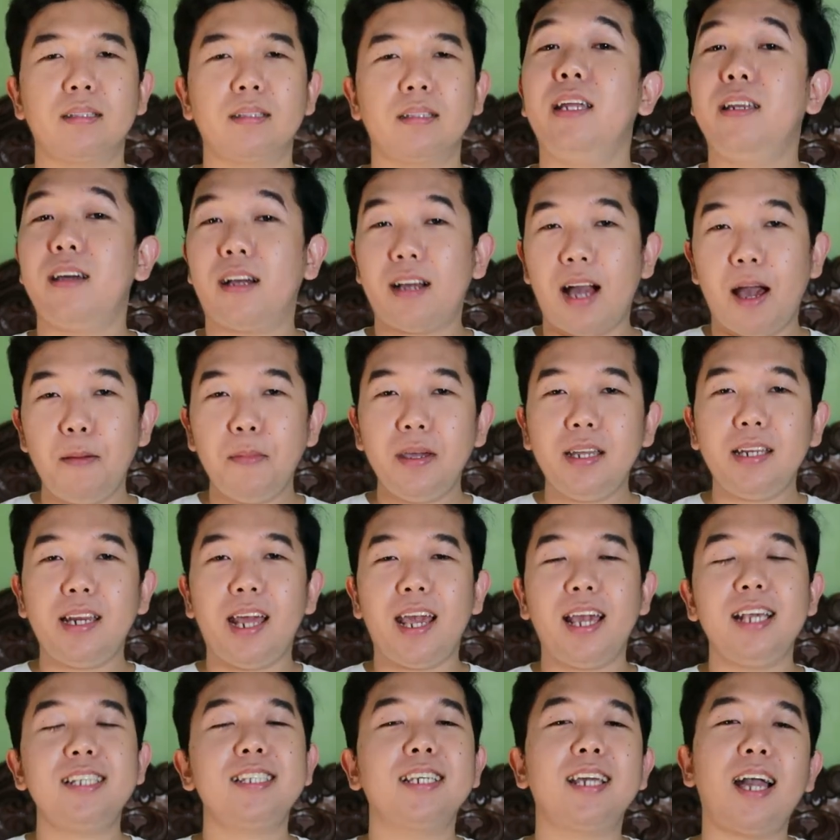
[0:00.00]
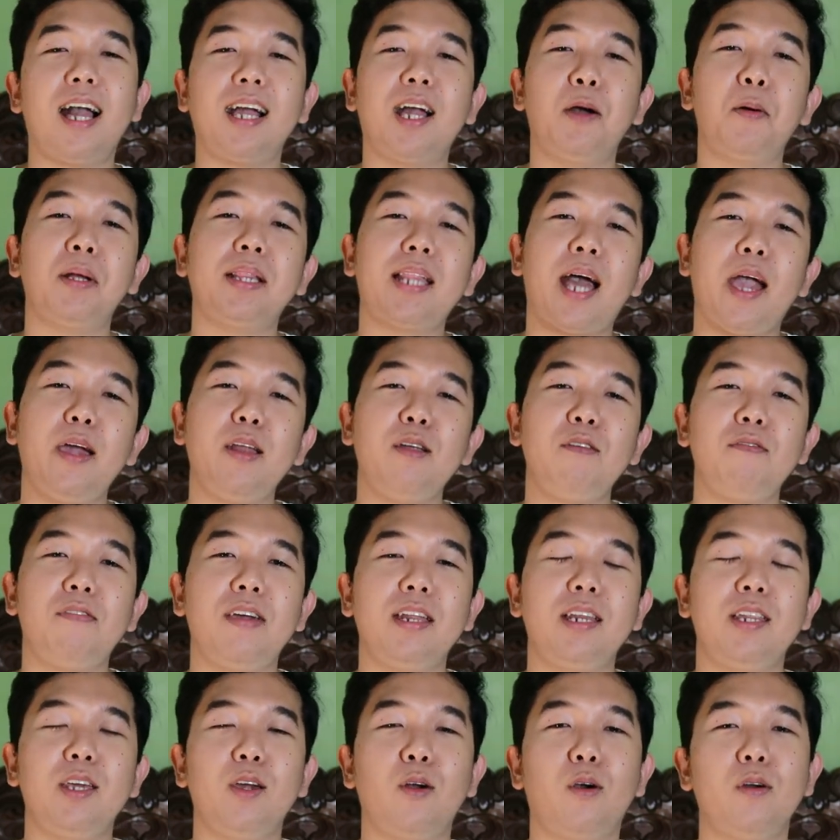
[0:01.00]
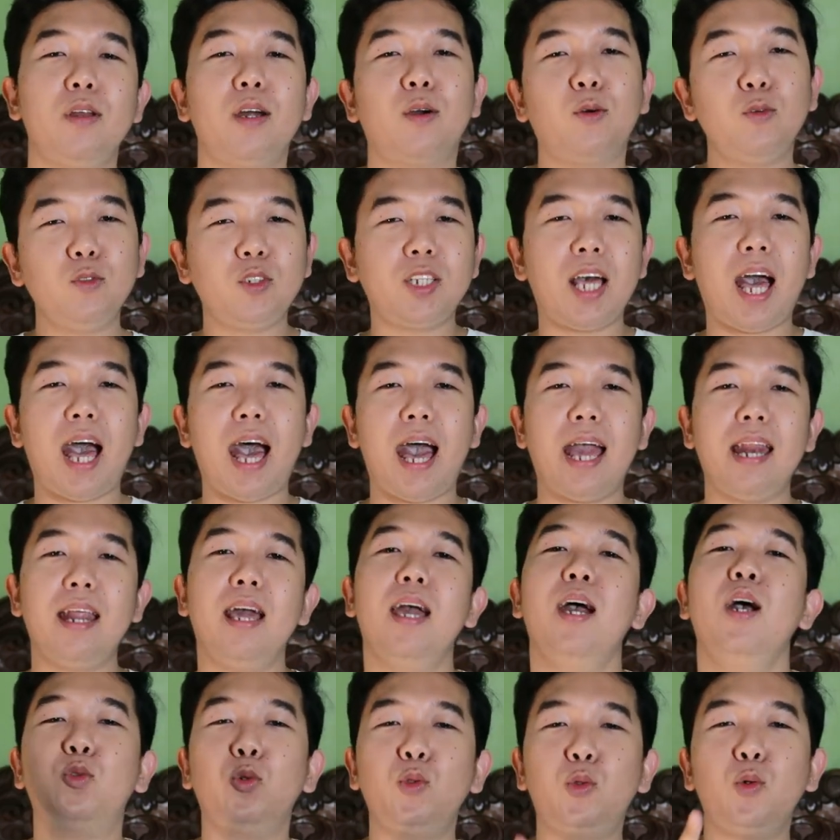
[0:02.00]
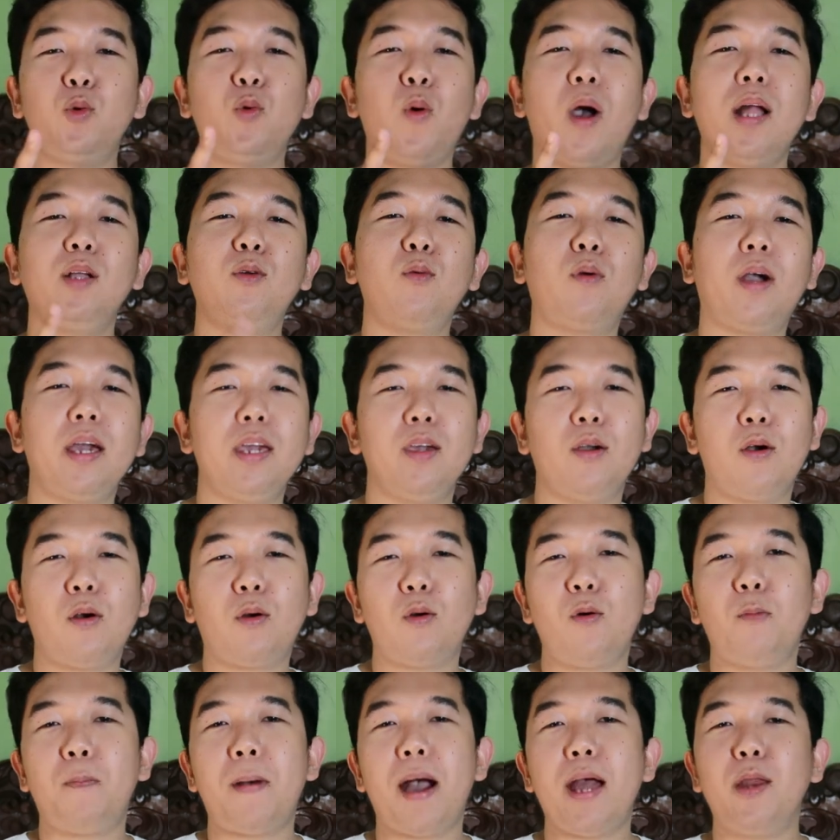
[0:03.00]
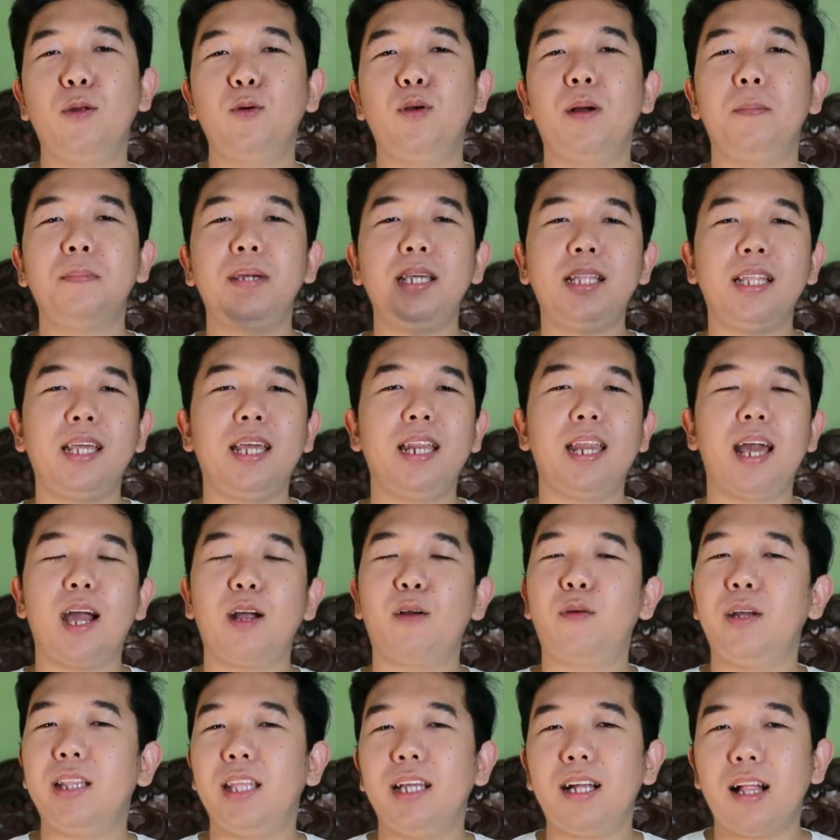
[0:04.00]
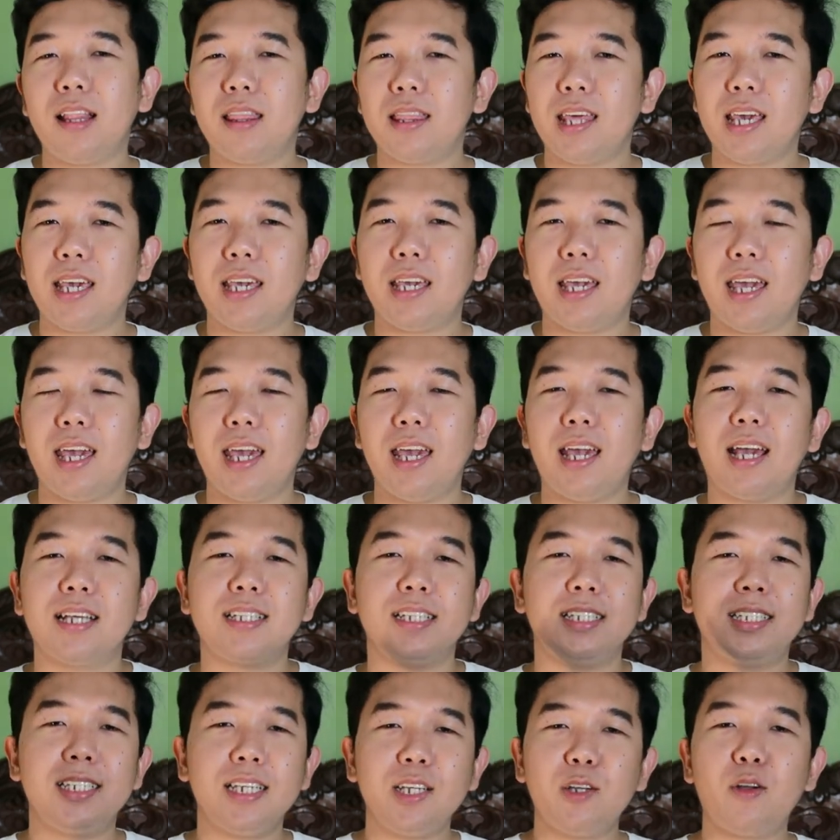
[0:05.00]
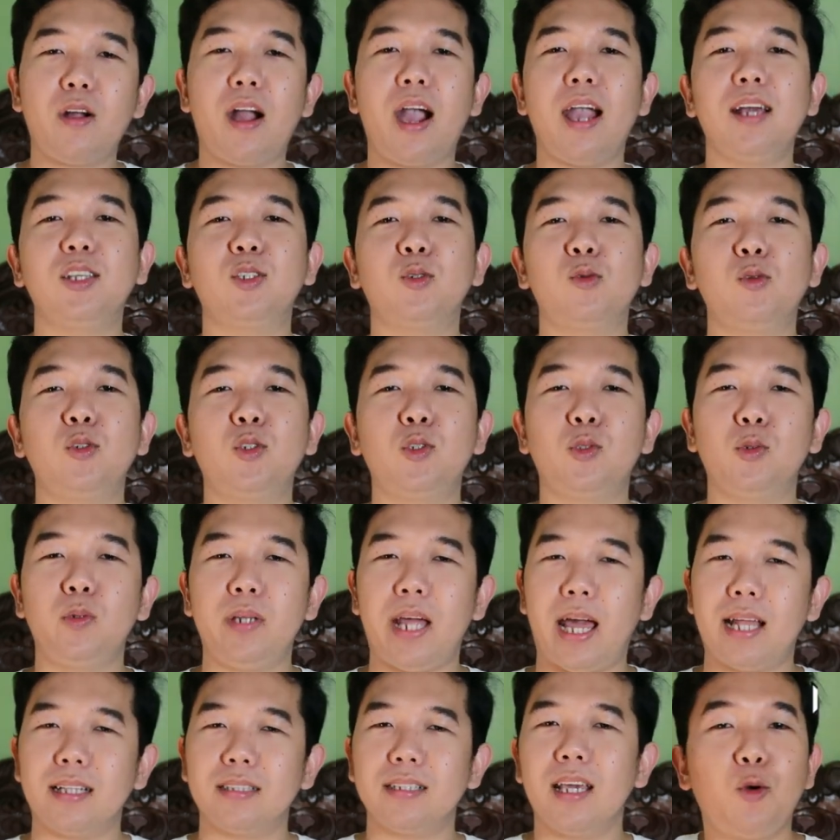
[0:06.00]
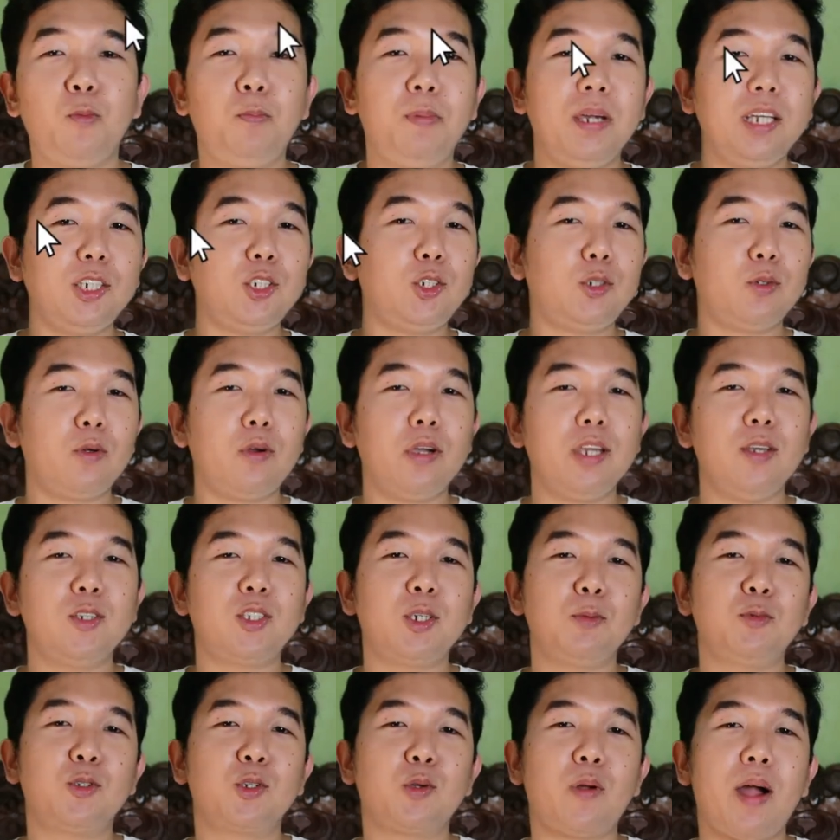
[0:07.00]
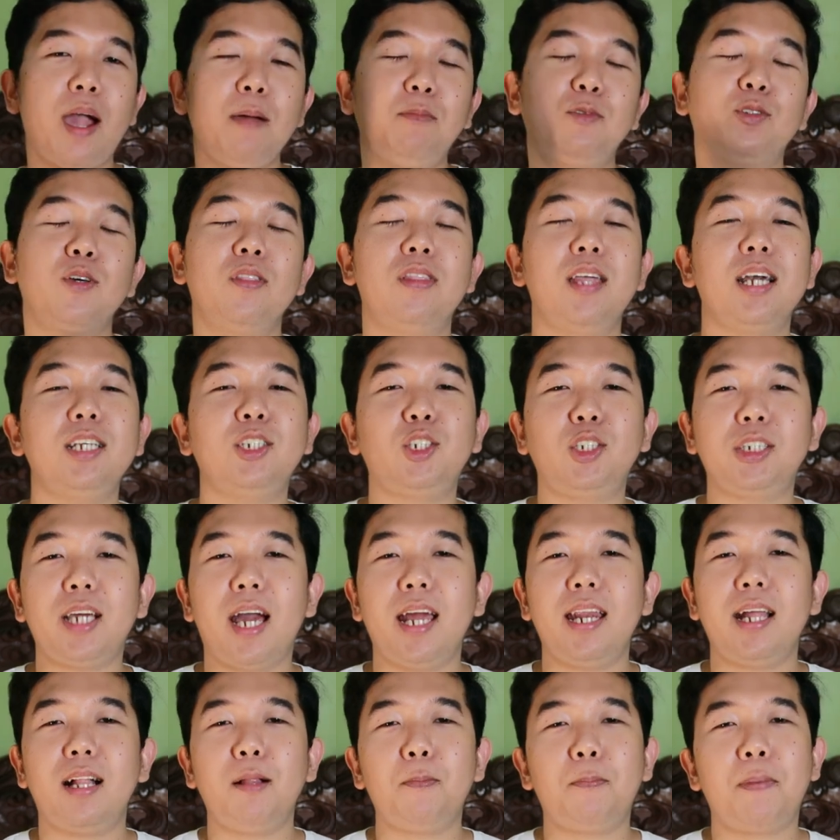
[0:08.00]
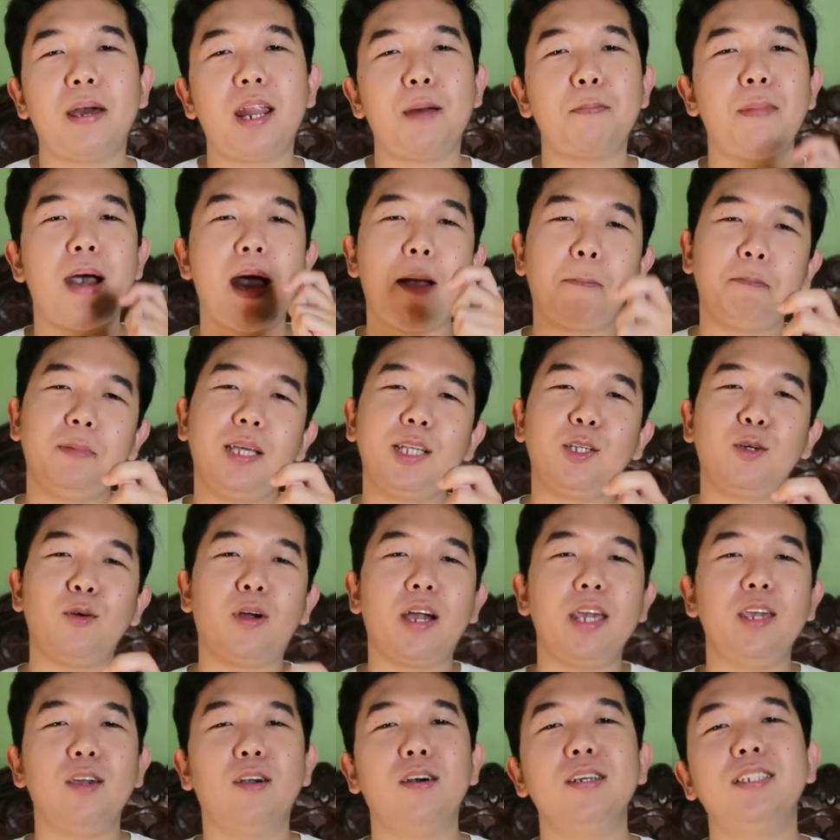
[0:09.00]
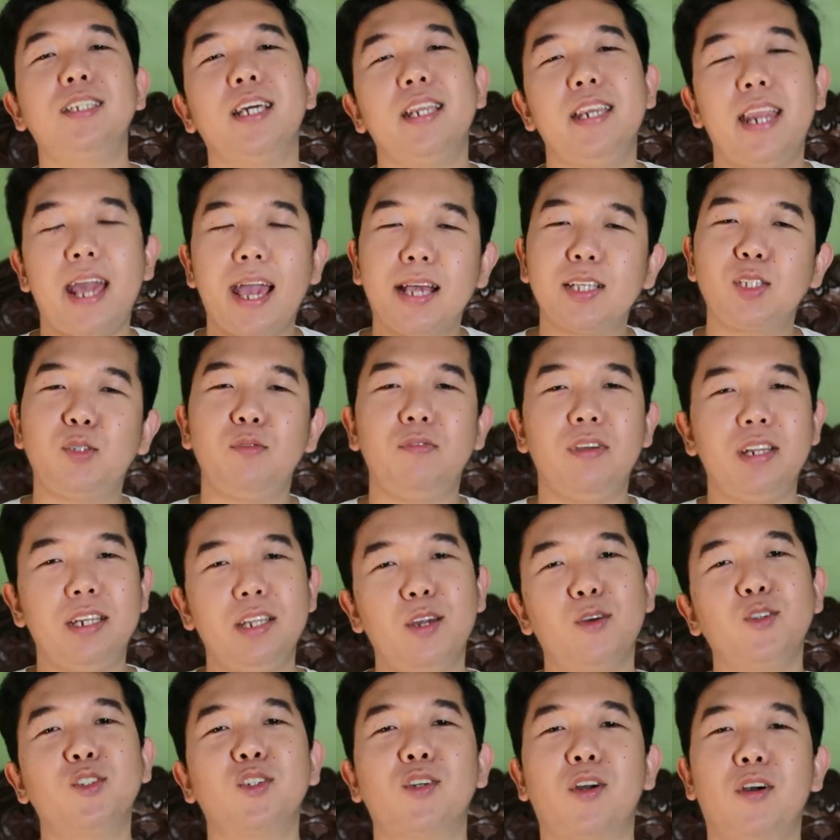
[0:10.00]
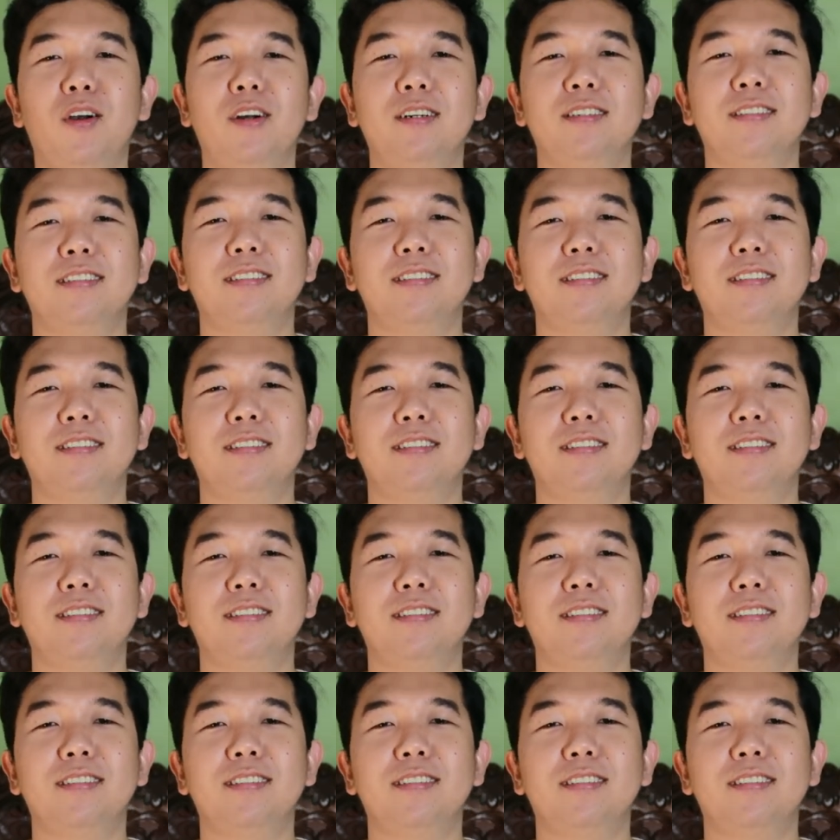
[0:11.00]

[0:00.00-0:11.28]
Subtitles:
In the coming days, gagawa tayo ng video na kung saan tuturuan ko kayo kung paano gamitin ang critical thinking as a senior high school student. So be sure you subscribe to this channel para ma-update ko kayo sa next videos ko.